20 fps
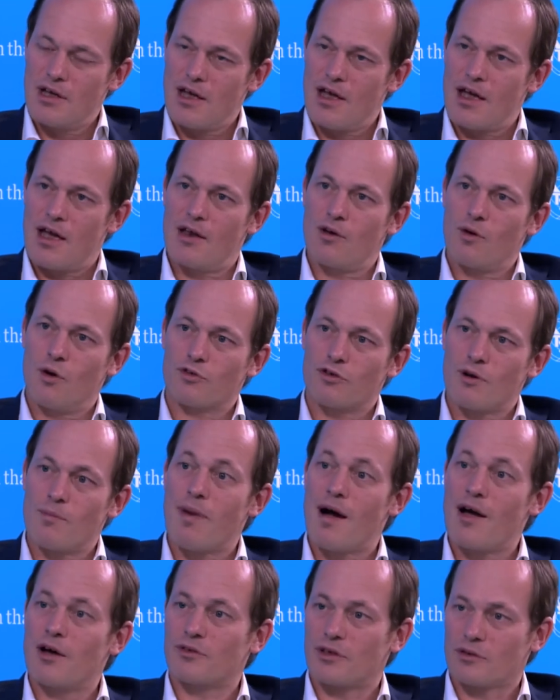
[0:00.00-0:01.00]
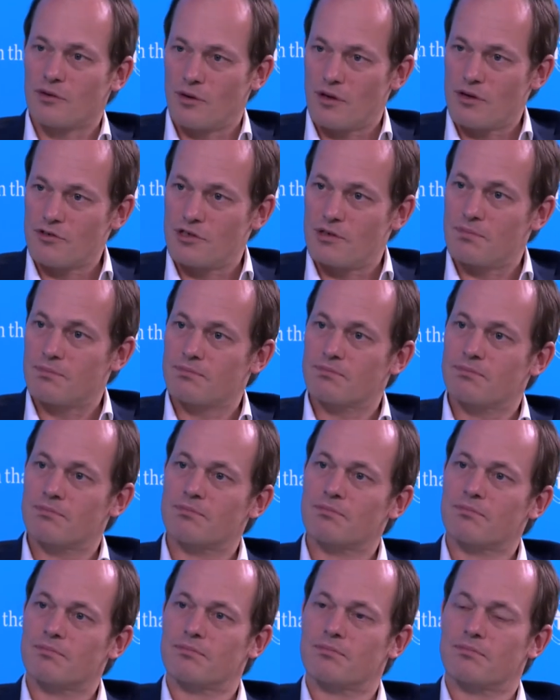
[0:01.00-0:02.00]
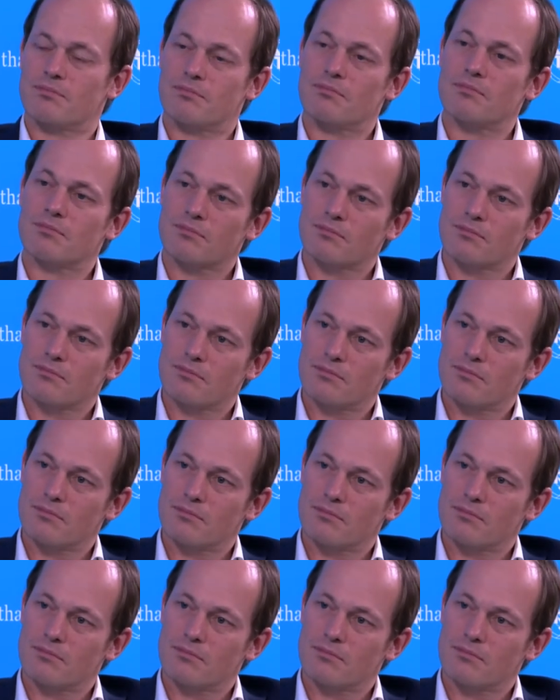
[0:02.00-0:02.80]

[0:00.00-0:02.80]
and also biotechnology. Yuri